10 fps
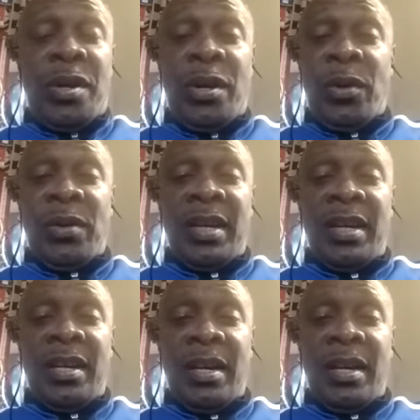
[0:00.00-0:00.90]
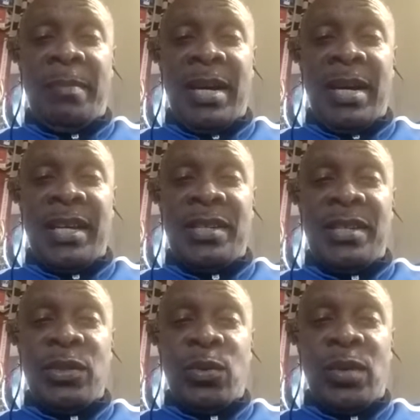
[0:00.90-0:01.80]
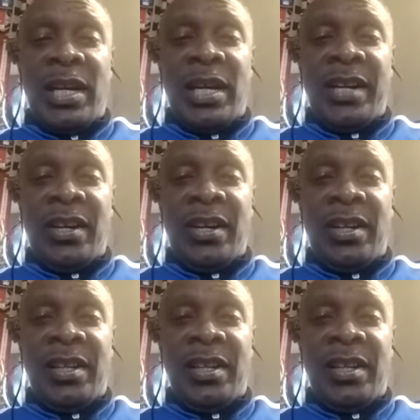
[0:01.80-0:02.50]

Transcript: they're not back in school at all.